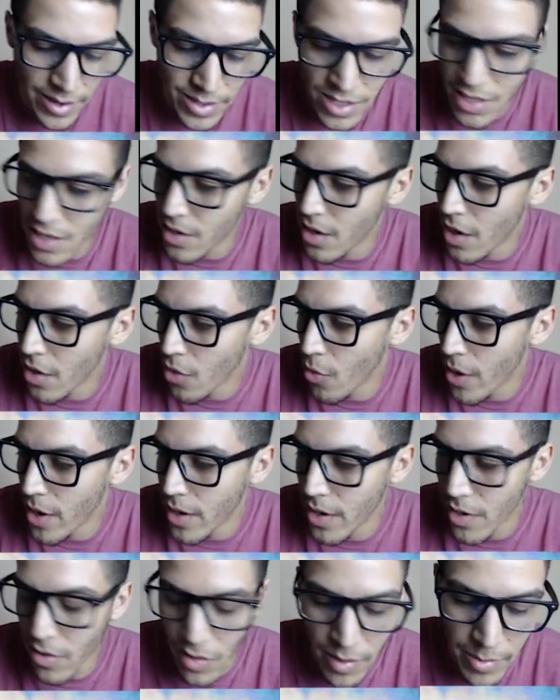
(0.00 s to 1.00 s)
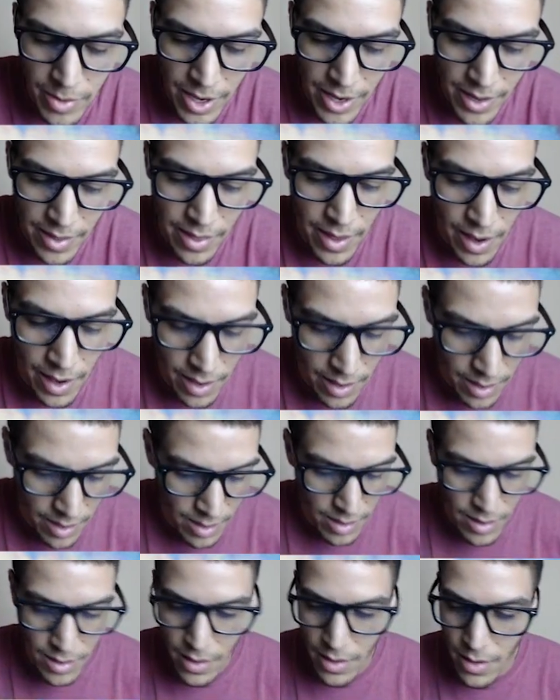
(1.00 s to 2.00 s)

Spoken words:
Just another way to eliminate that.